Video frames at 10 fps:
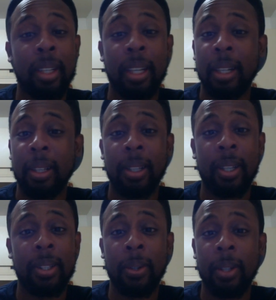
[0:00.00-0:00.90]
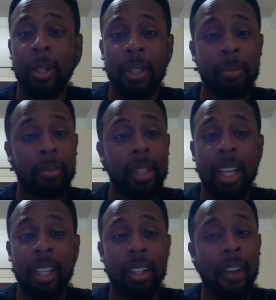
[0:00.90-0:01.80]
Let's do this. And
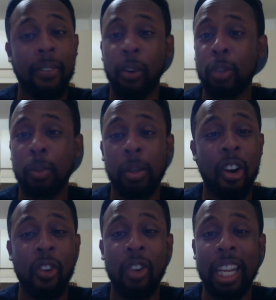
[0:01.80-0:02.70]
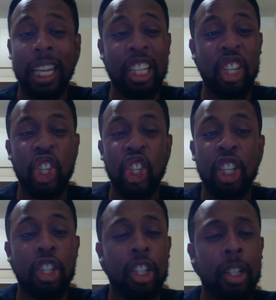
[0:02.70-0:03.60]
look at that first one already. Sheesh.